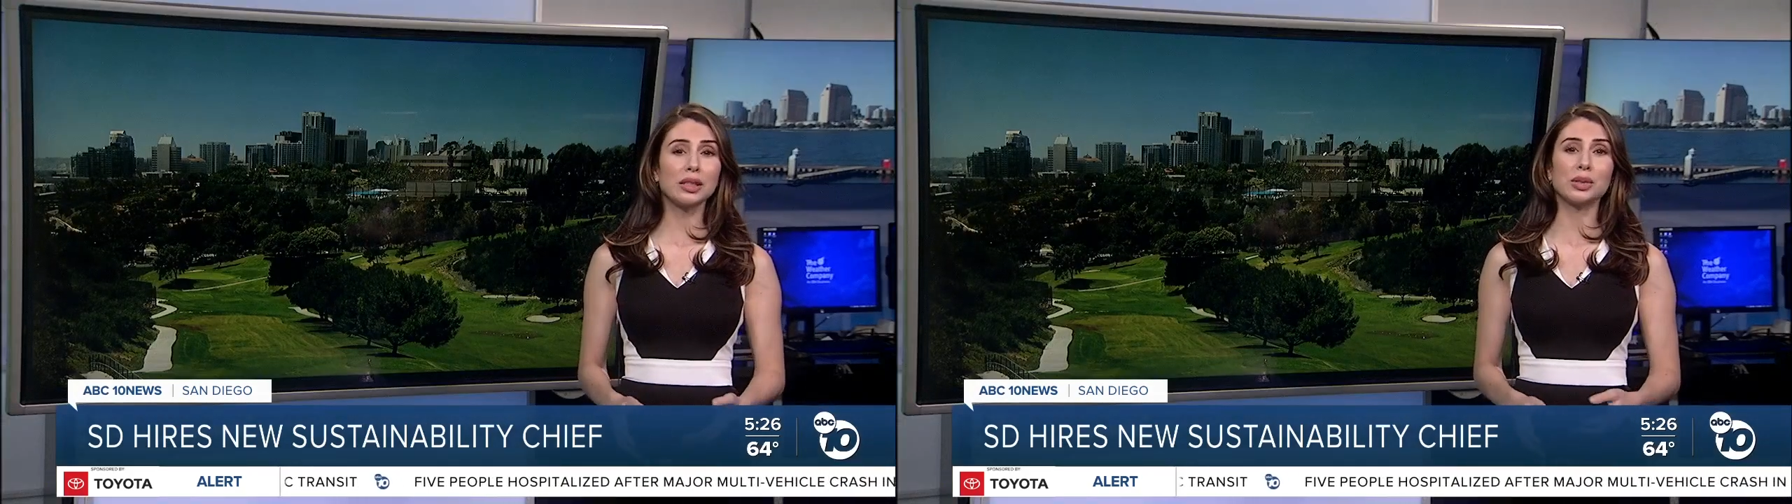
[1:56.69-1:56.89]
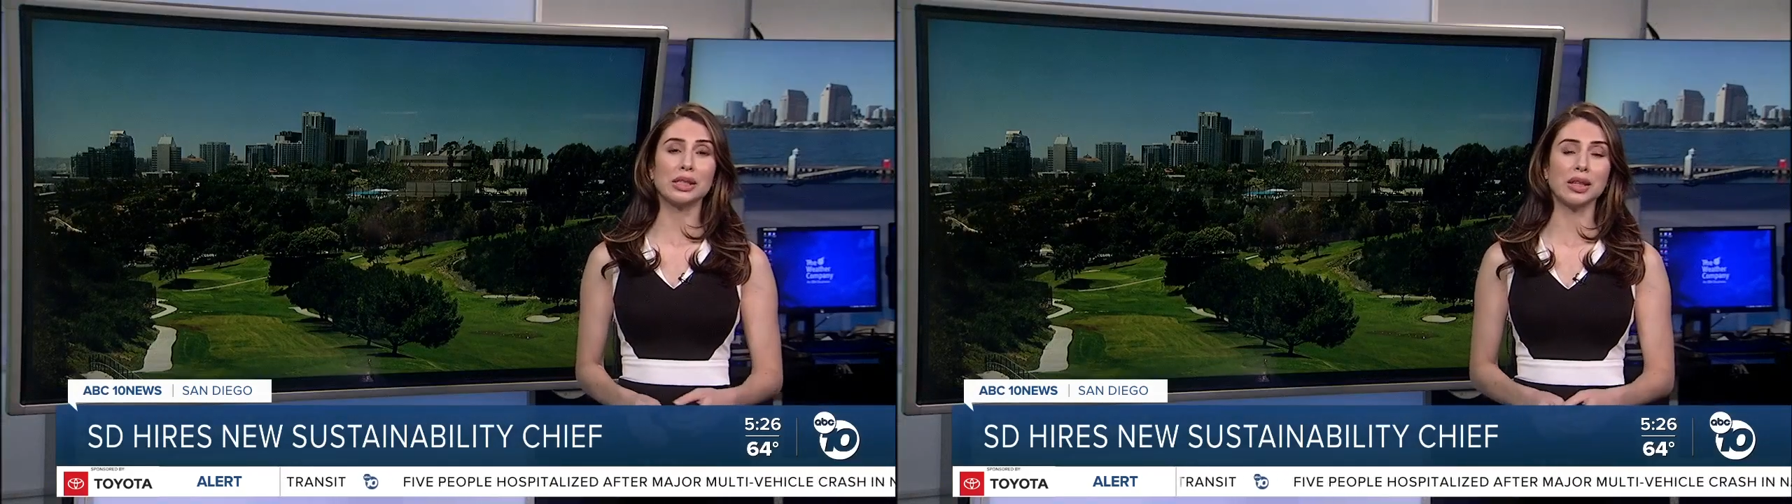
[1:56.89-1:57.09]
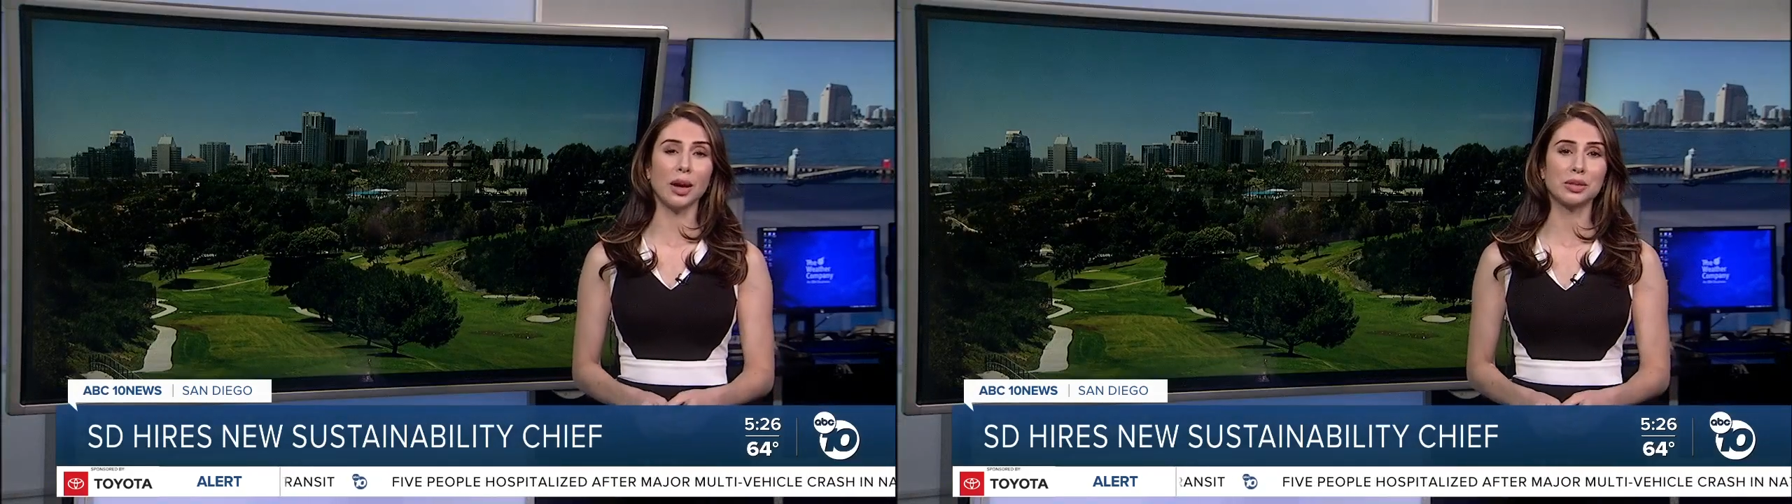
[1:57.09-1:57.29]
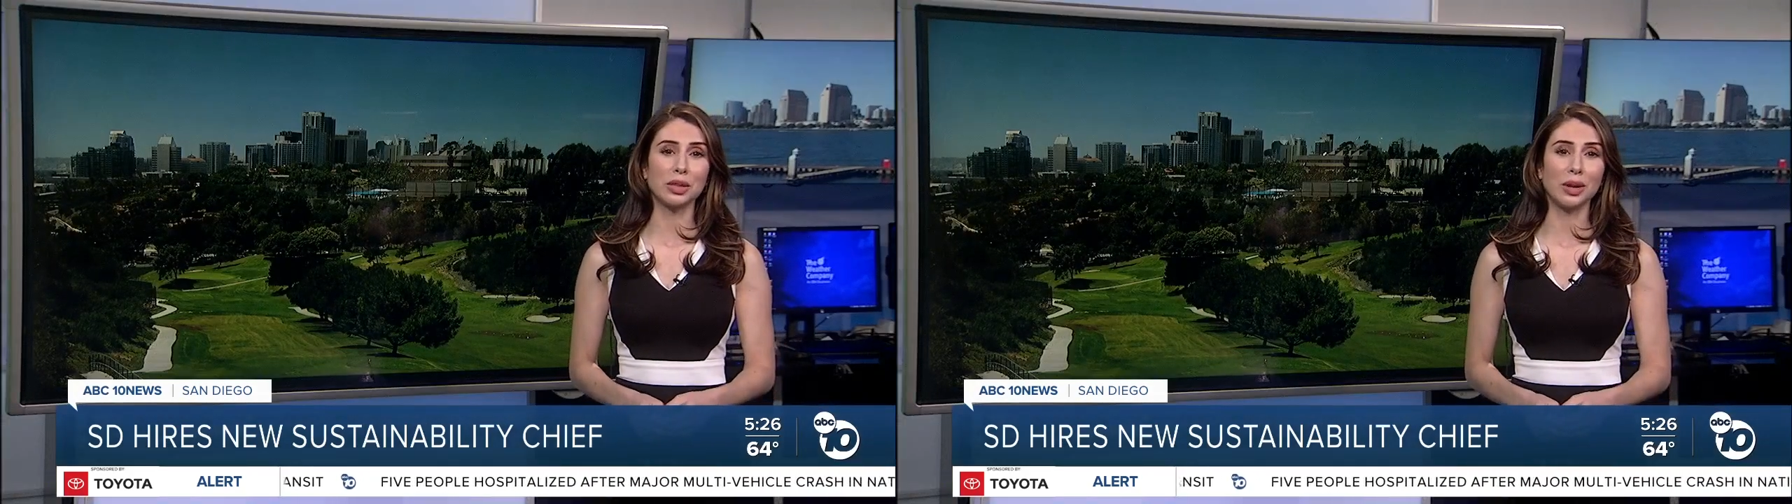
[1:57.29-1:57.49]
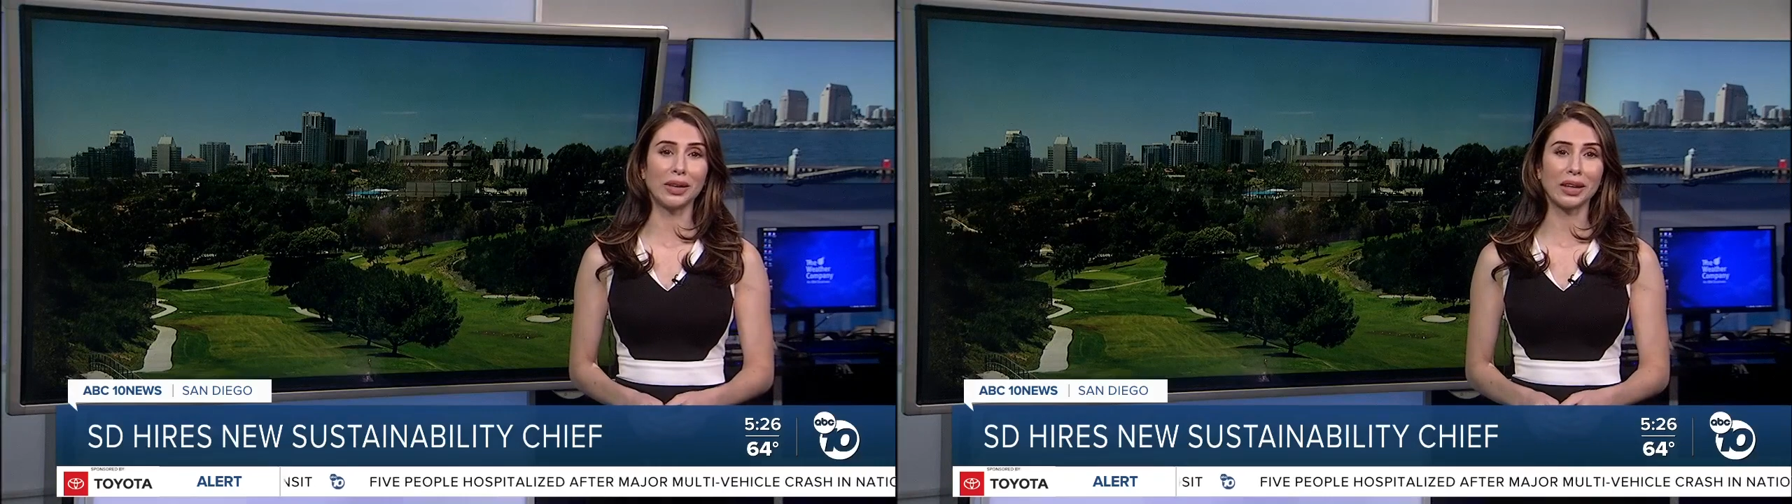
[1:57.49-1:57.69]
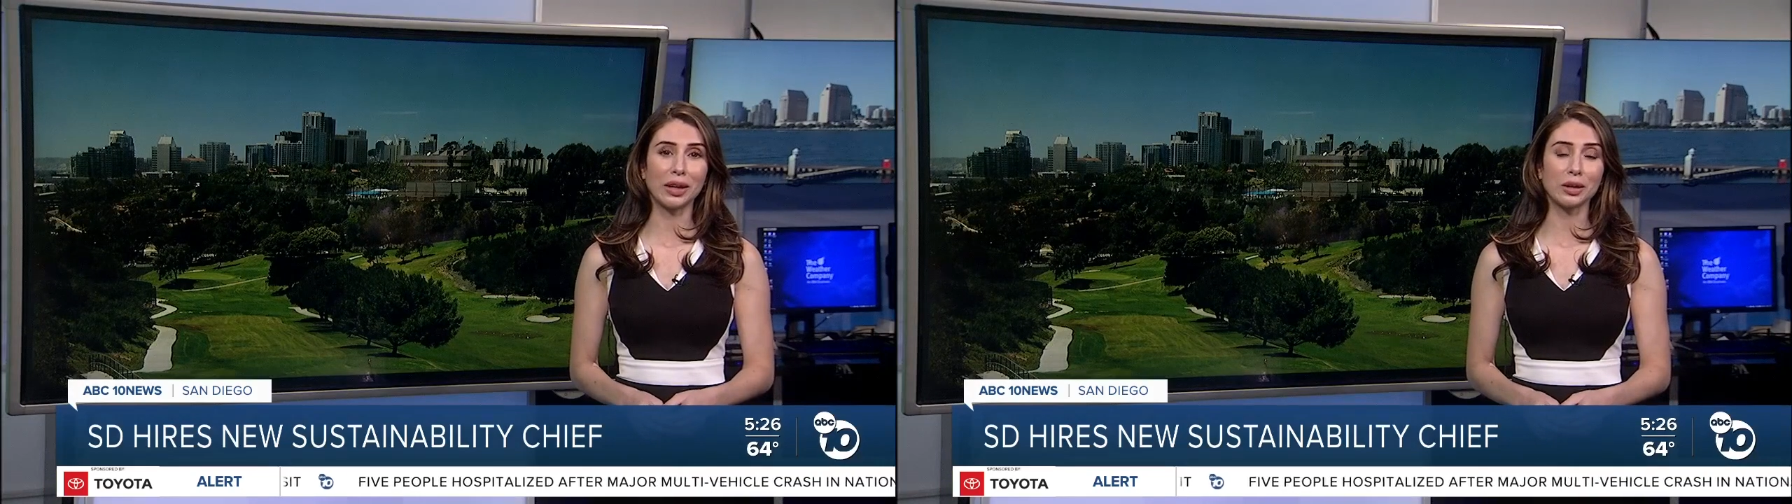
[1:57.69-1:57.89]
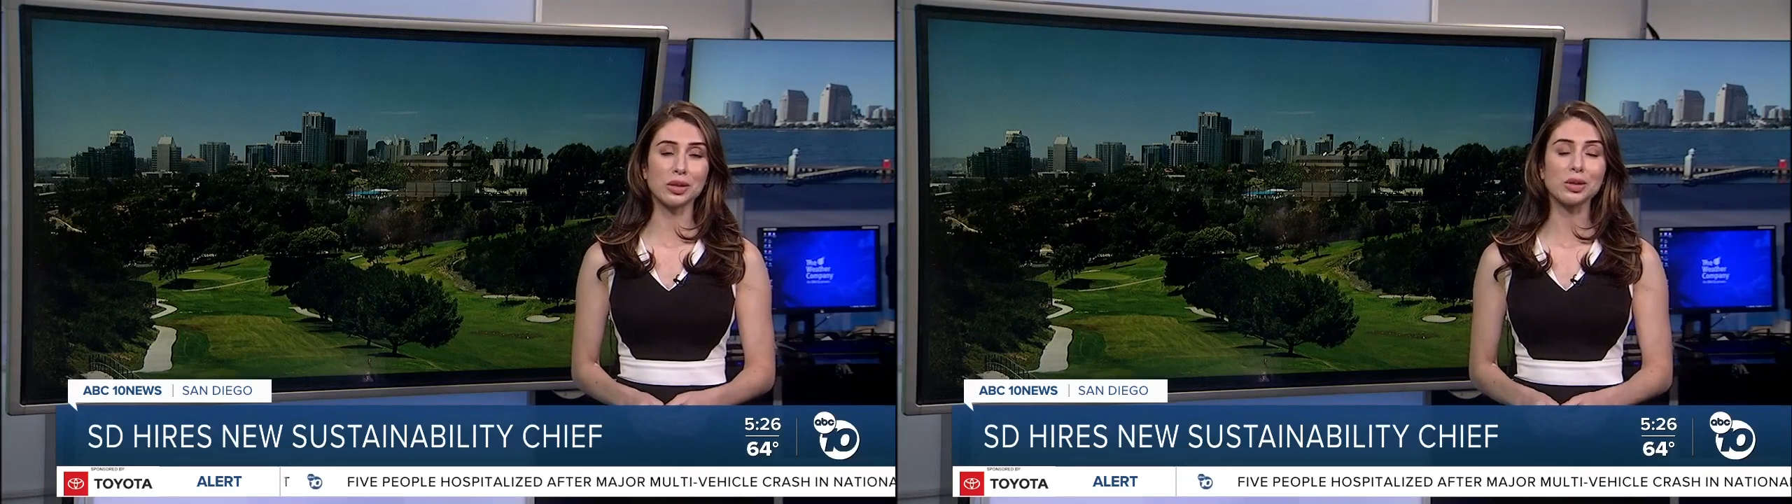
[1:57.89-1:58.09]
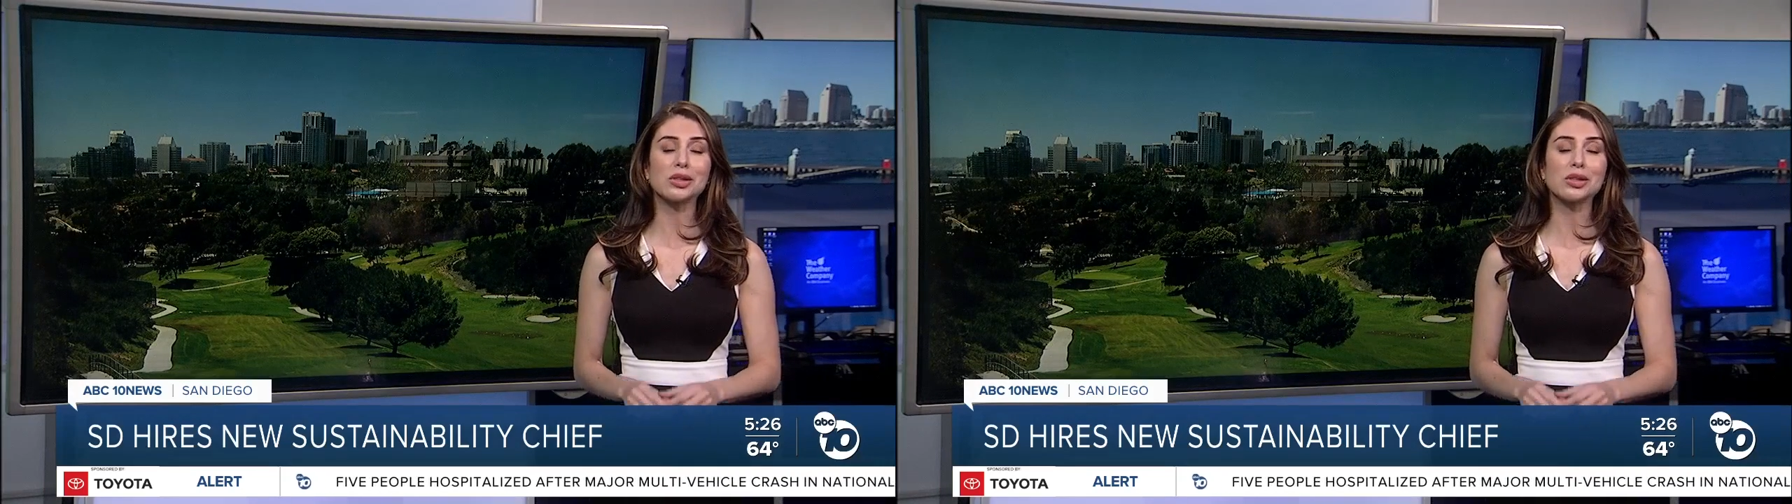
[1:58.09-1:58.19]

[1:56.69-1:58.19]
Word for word: to be adopted by the council